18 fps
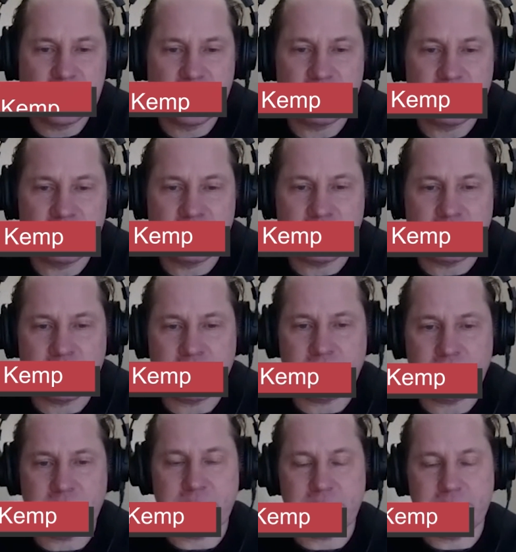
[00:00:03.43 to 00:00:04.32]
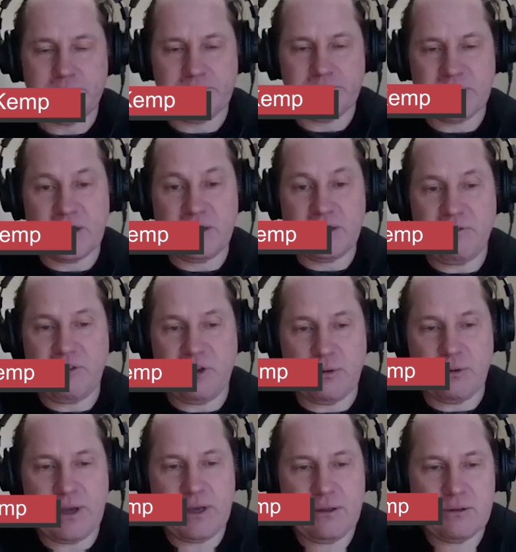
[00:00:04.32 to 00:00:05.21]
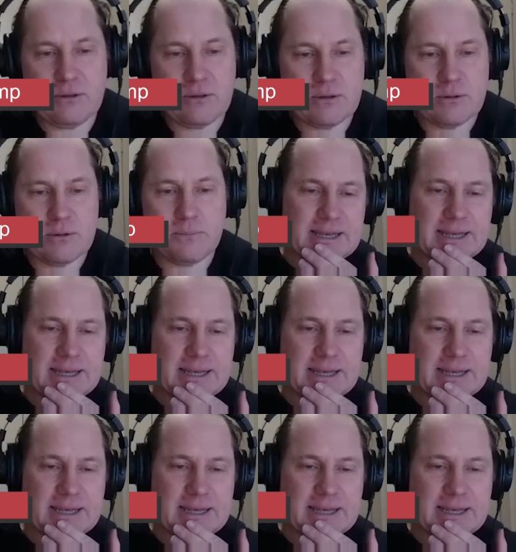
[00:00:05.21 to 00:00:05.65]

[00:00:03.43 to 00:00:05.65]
your interviewees,